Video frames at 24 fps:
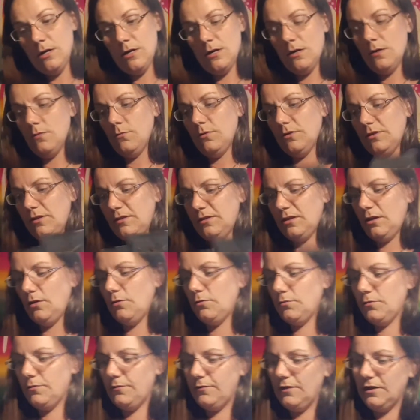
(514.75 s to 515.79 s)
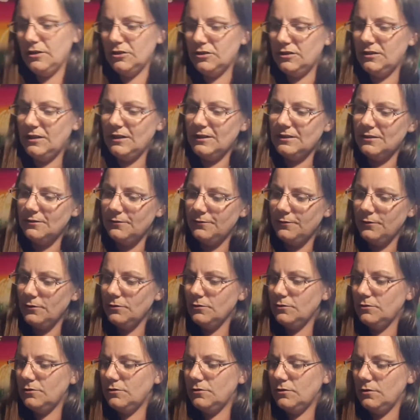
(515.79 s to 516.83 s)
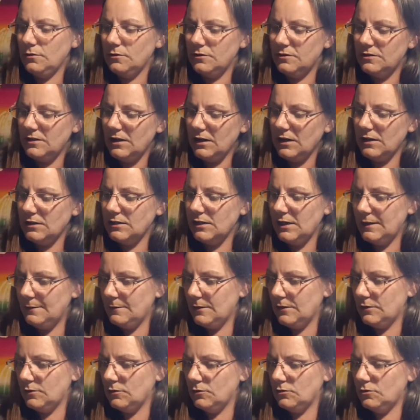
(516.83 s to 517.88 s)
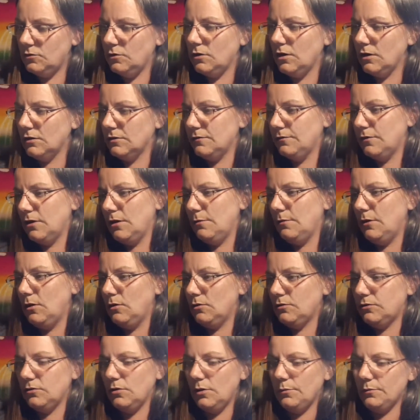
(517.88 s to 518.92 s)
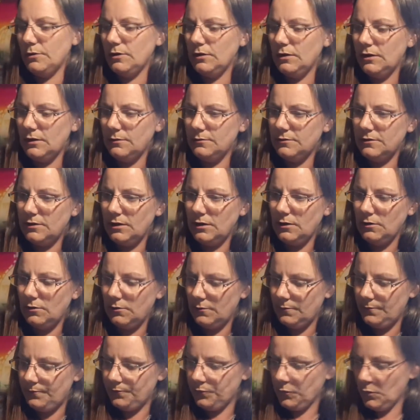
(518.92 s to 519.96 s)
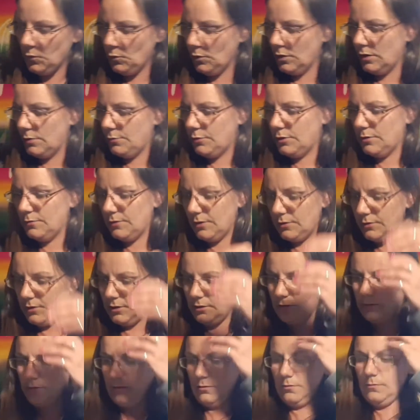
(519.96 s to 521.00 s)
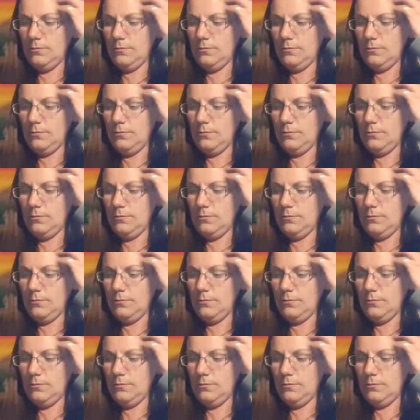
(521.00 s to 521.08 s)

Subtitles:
With the Tower and Reflection. That's the first or the second time that those two cards have come out, so I'm going to let them stay out. We're going to put them down here, though.